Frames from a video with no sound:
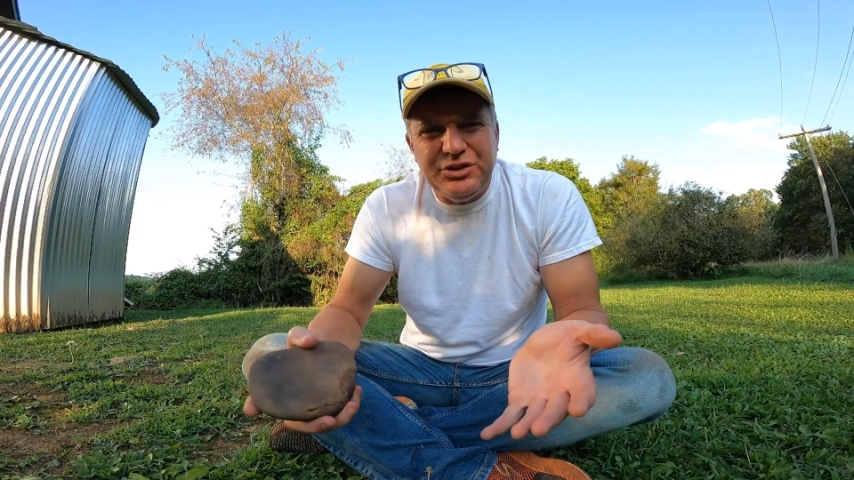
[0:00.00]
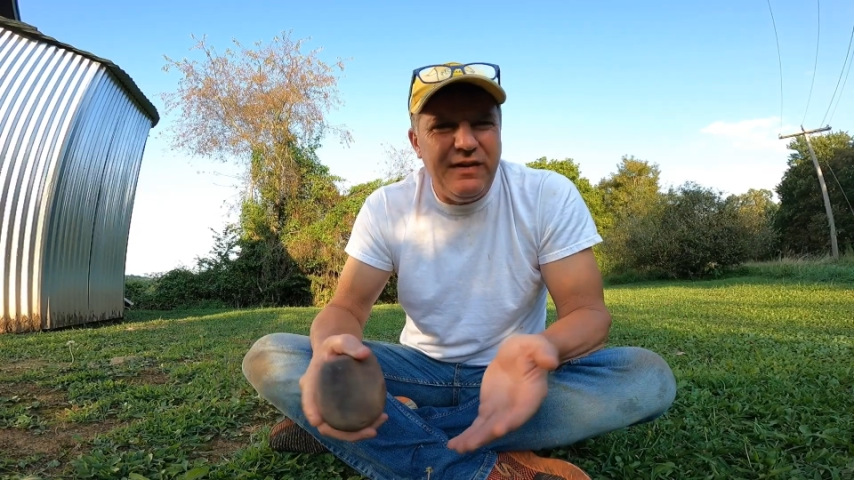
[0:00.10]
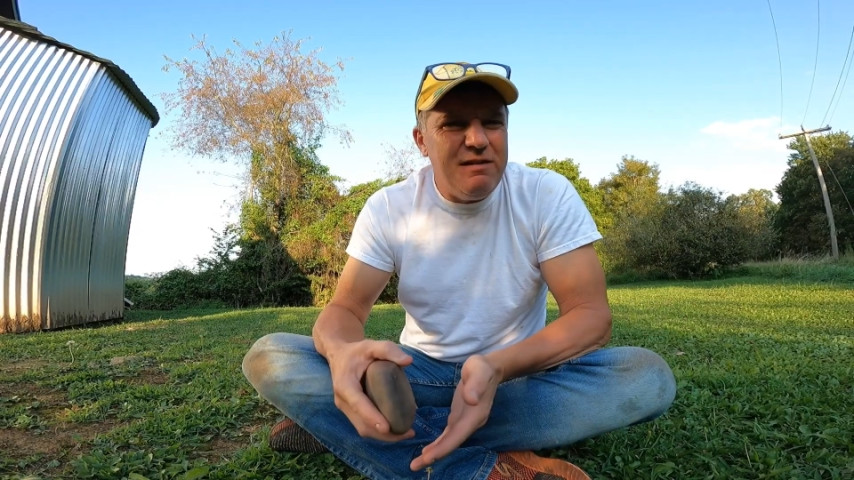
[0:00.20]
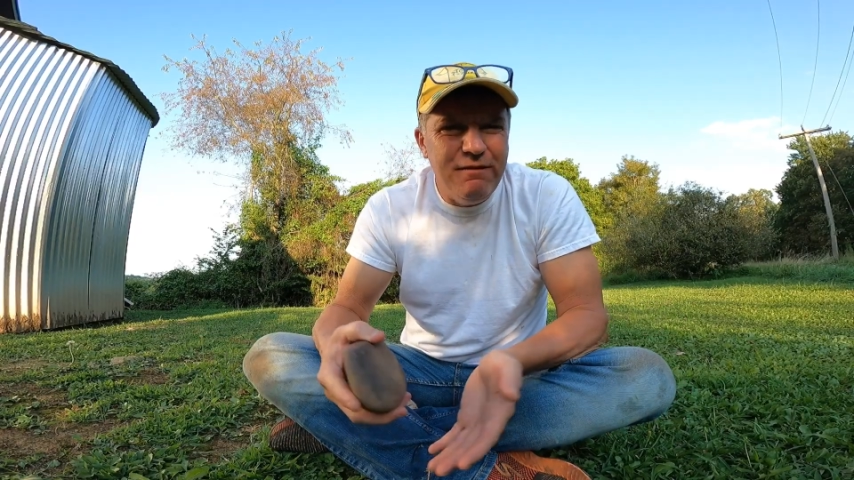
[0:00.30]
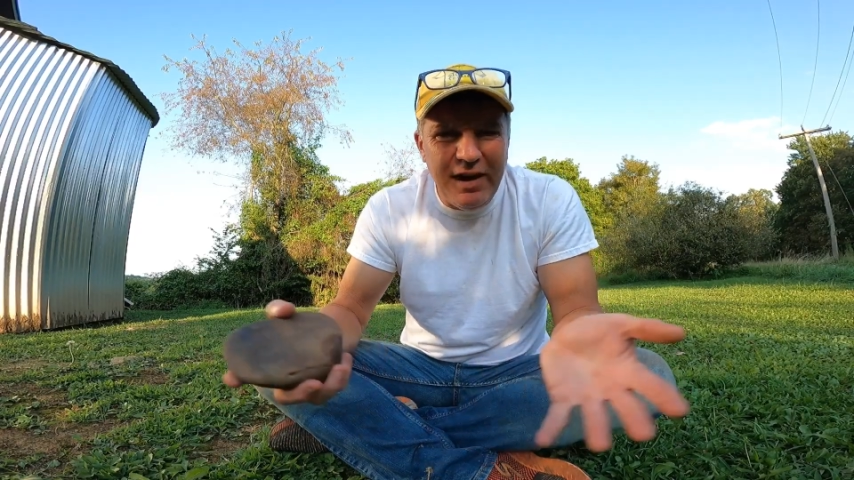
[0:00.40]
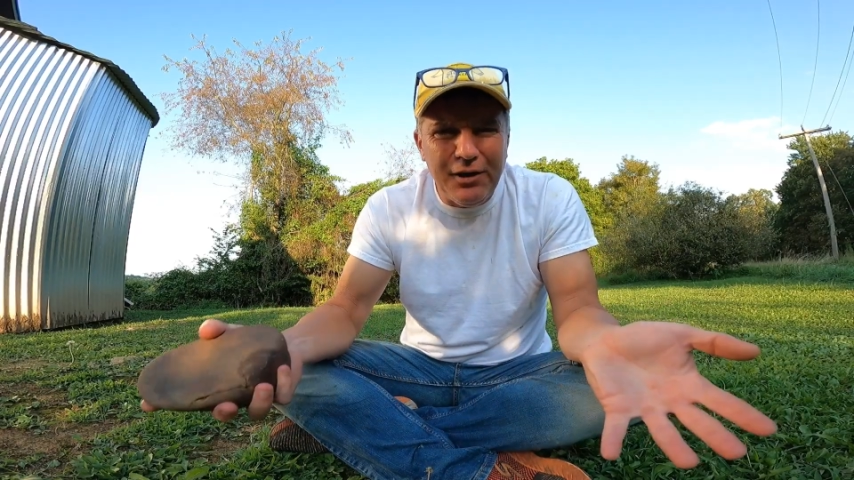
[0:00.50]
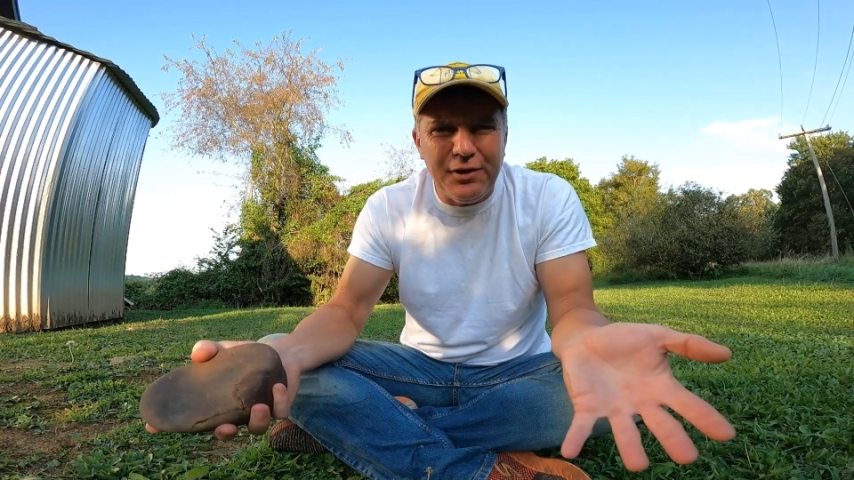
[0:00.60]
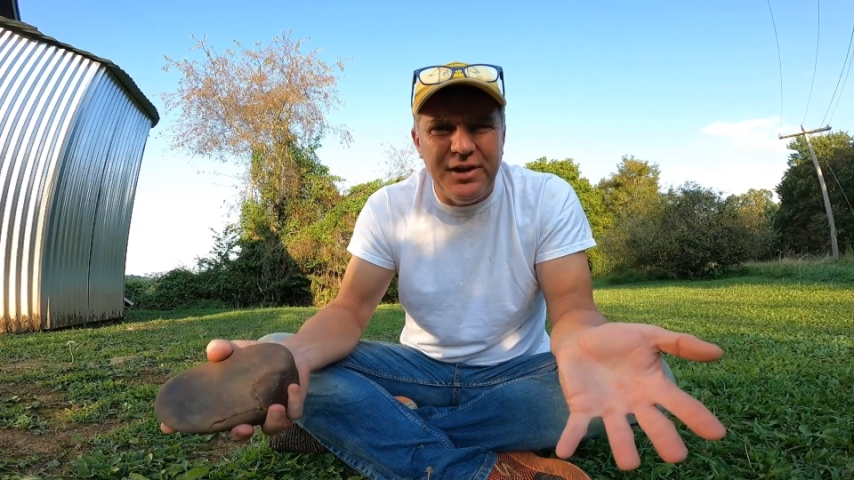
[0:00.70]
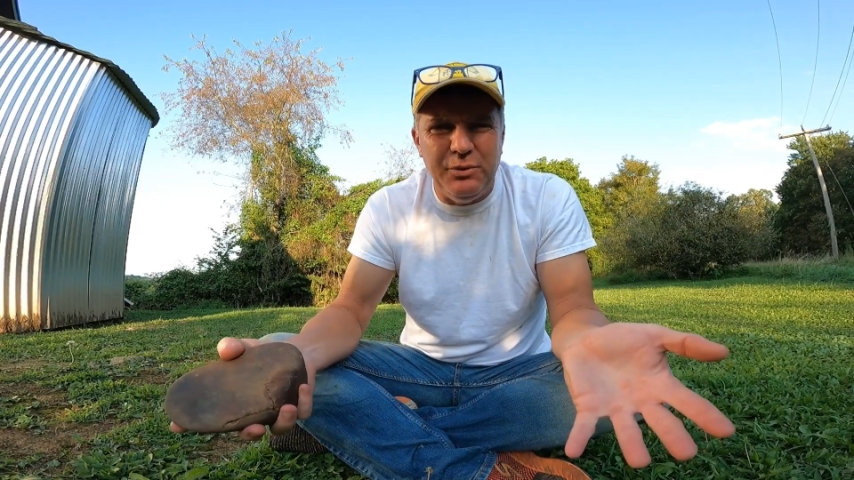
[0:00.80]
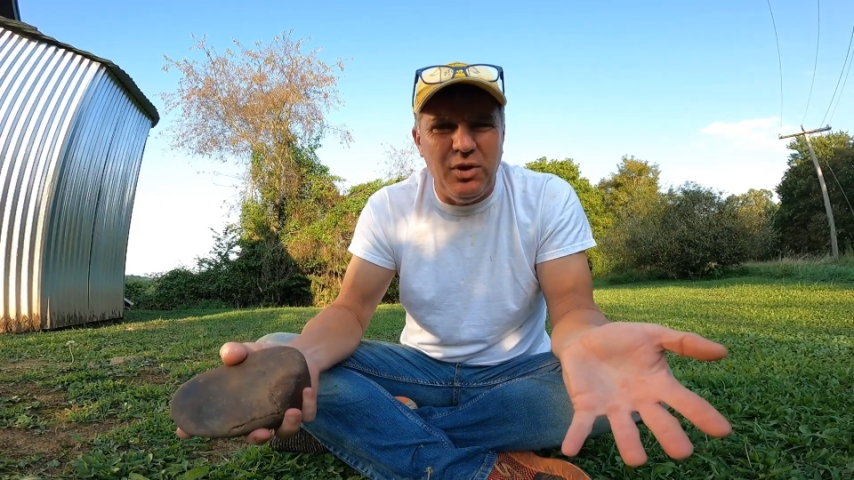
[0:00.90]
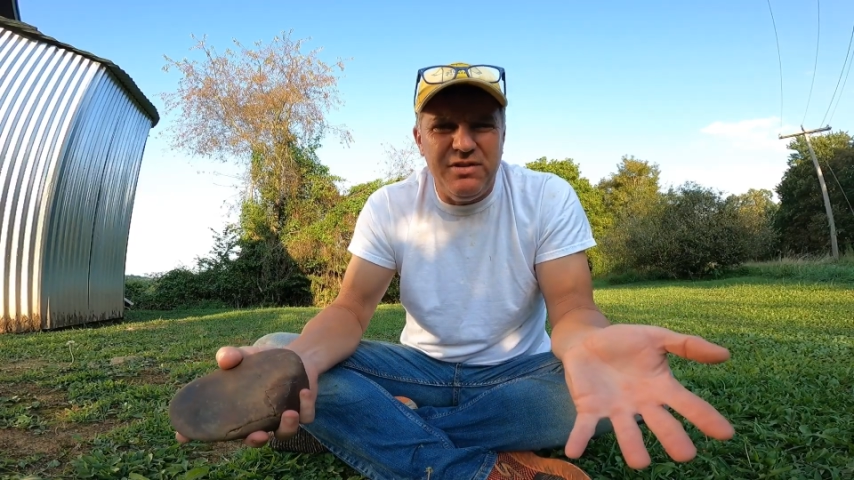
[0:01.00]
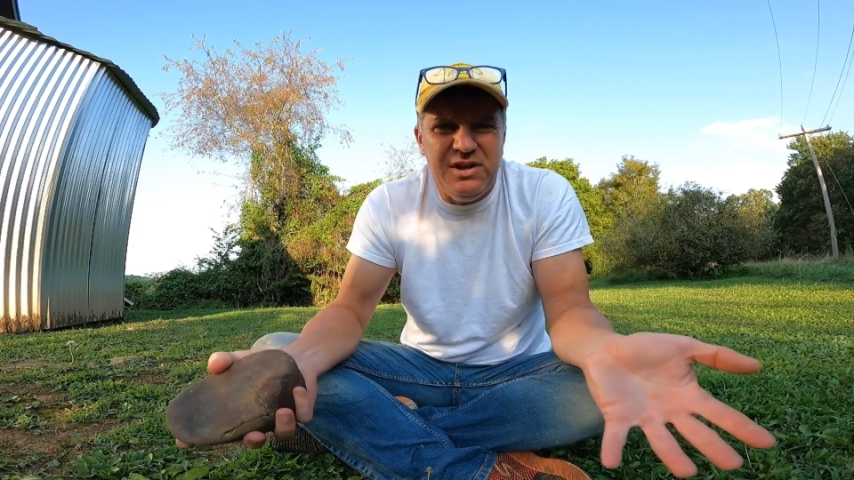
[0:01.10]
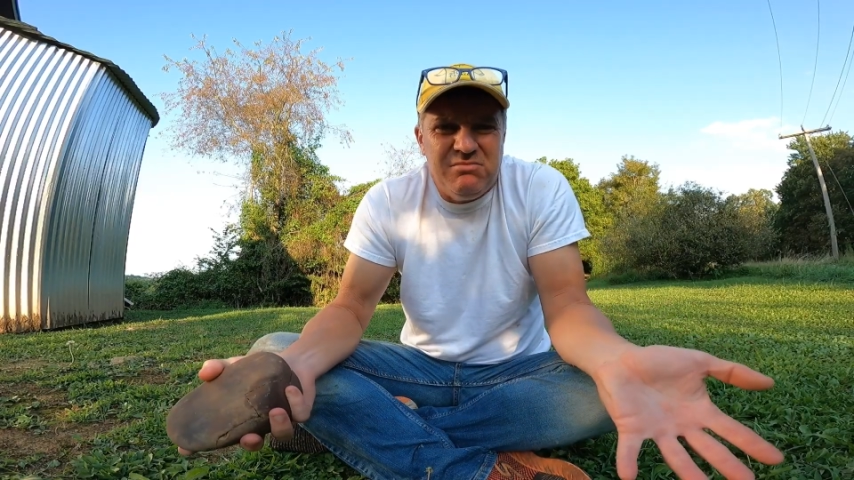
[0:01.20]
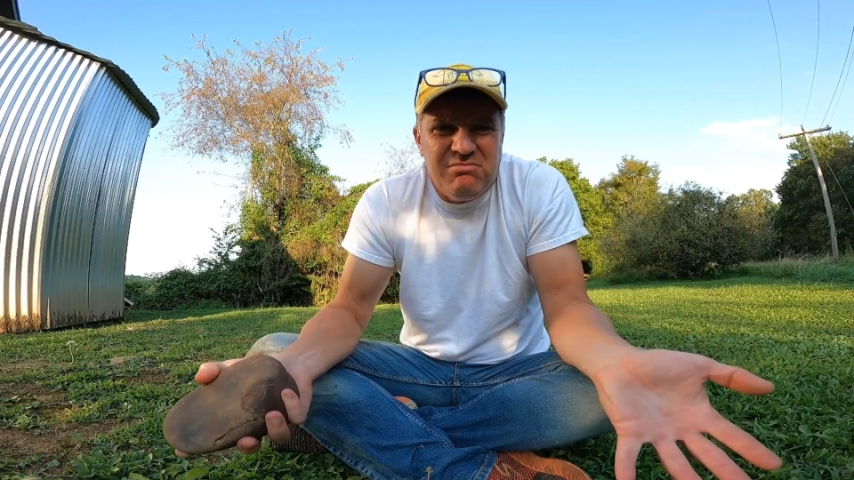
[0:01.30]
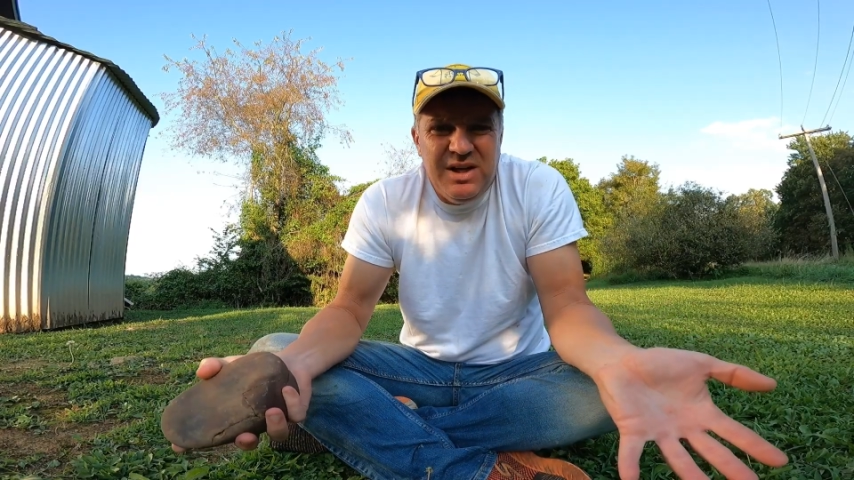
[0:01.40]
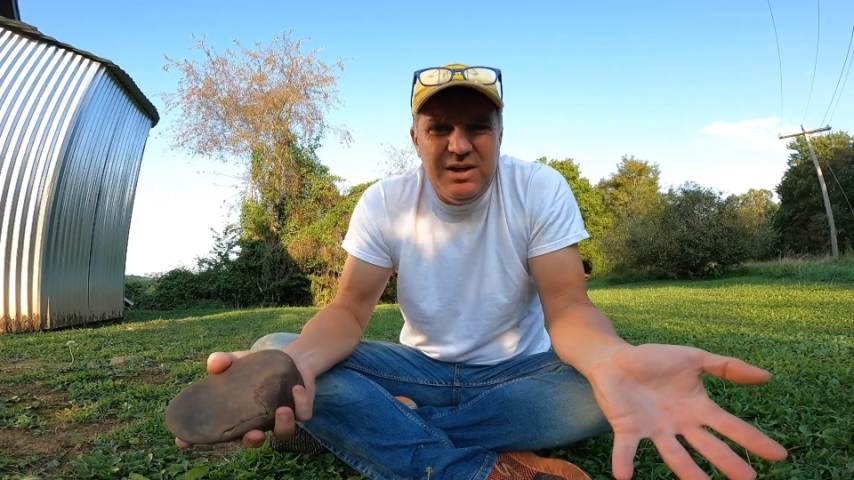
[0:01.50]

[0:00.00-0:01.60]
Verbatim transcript: they vary within,